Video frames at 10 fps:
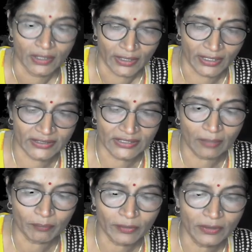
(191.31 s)

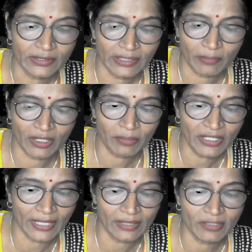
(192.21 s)
Example, they may be
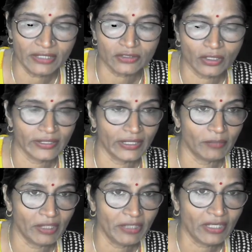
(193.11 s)
elements or they may
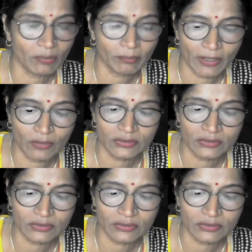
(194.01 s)
be compounds.